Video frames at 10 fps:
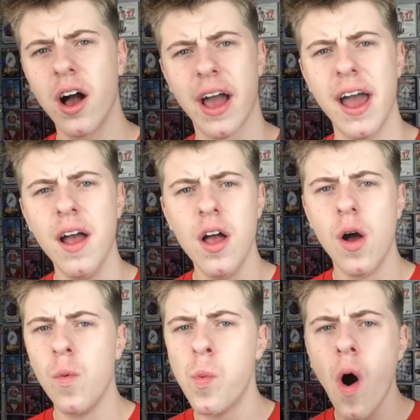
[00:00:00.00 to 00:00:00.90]
Okay.
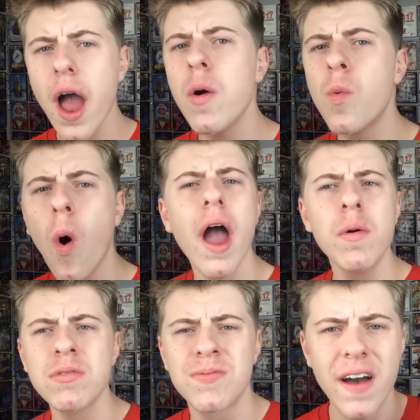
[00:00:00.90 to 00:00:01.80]
Why
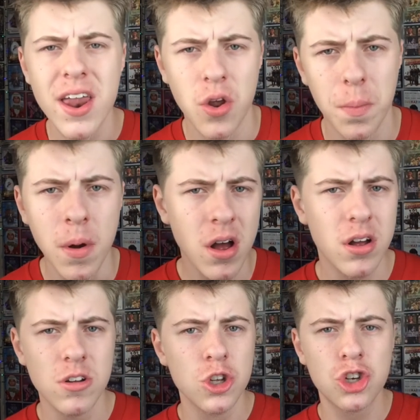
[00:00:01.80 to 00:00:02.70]
was Venom
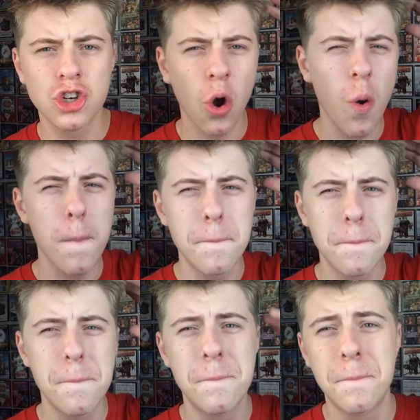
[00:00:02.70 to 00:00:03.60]
so
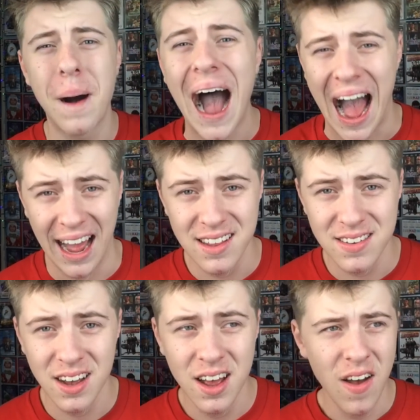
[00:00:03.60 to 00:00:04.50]
bad
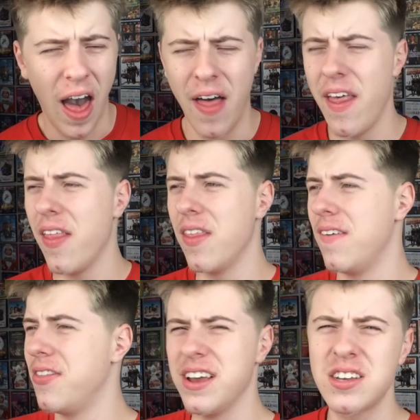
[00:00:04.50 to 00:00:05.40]
and then
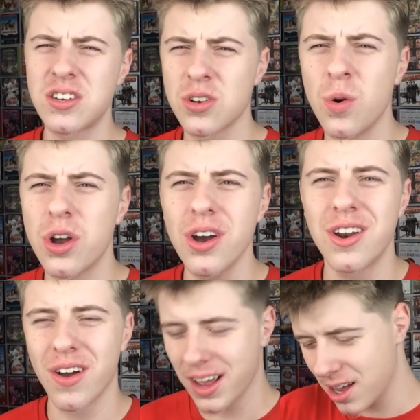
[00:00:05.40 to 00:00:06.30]
this so
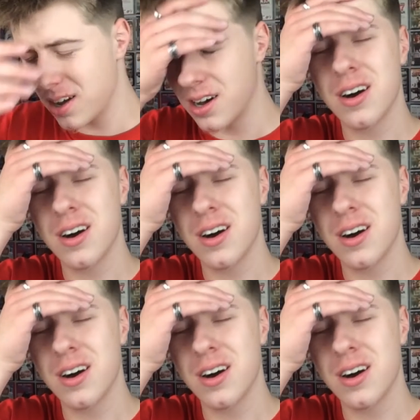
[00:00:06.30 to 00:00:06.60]
good? Like,